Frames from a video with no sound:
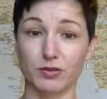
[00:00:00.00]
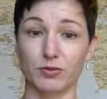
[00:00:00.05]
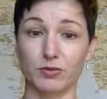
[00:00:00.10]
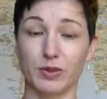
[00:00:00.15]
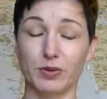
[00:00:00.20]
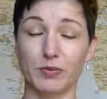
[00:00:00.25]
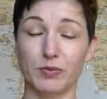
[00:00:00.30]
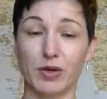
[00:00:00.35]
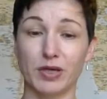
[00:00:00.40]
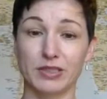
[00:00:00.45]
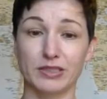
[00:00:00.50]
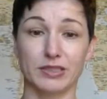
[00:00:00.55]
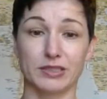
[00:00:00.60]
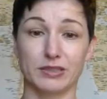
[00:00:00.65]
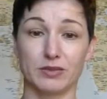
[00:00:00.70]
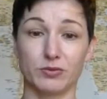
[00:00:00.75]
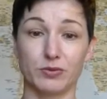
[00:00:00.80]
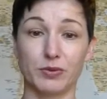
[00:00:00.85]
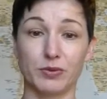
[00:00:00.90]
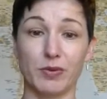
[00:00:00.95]
We
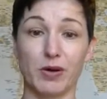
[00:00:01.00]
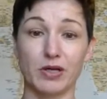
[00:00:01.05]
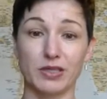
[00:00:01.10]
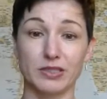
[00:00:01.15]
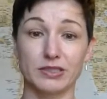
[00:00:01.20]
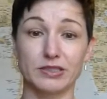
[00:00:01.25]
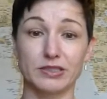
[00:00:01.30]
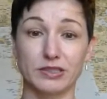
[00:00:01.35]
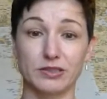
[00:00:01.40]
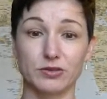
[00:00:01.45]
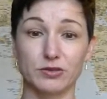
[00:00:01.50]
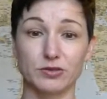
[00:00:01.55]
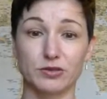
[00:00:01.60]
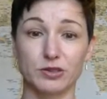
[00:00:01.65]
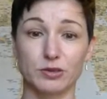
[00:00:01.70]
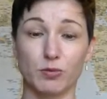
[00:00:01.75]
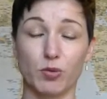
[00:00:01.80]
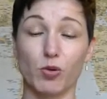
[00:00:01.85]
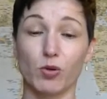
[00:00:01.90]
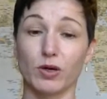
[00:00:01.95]
want continued
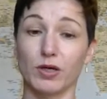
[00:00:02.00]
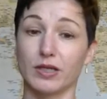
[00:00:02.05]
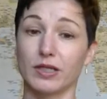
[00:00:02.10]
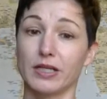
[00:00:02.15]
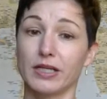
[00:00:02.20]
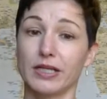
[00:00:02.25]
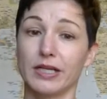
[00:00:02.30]
support.